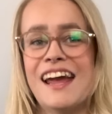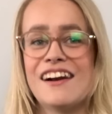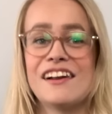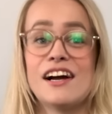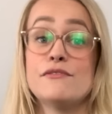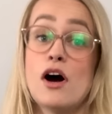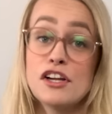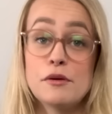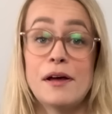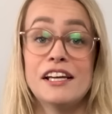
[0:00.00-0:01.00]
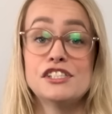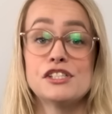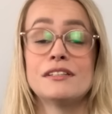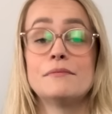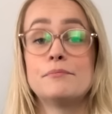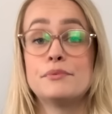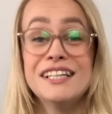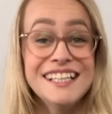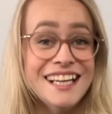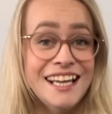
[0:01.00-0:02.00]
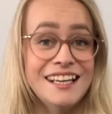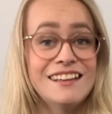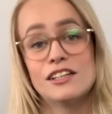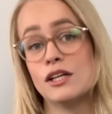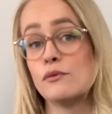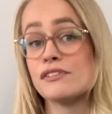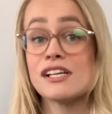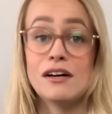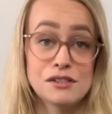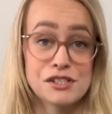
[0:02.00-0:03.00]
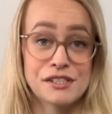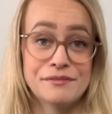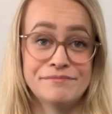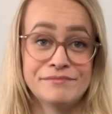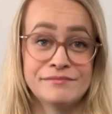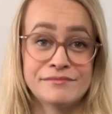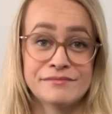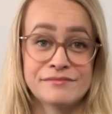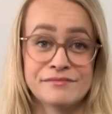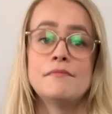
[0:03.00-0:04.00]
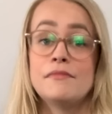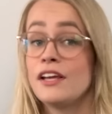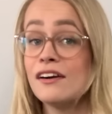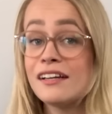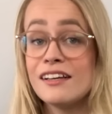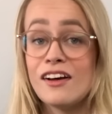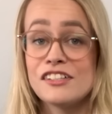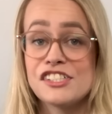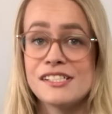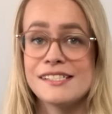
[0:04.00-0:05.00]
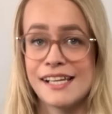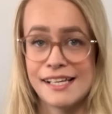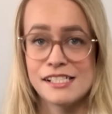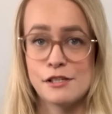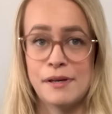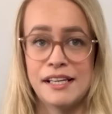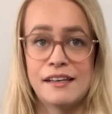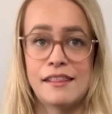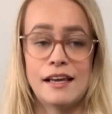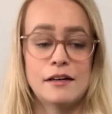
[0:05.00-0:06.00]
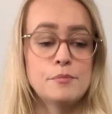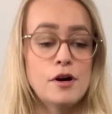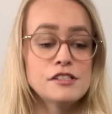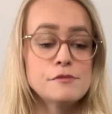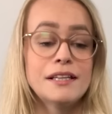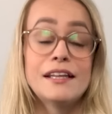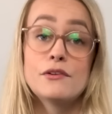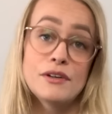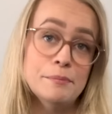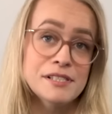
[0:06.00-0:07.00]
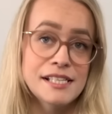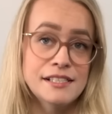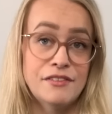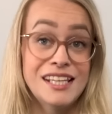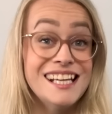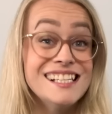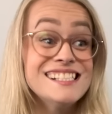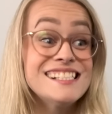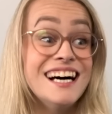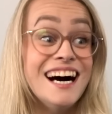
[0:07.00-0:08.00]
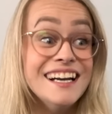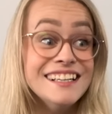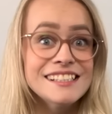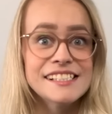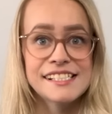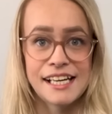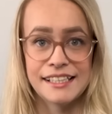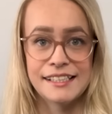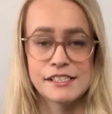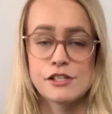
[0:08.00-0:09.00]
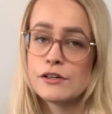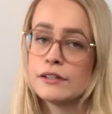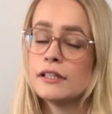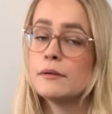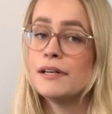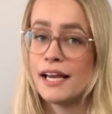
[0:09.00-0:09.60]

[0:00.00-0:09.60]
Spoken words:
area of occupation predating the Clovis culture. The archaeologists estimate that approximately 3% of the entire site has currently been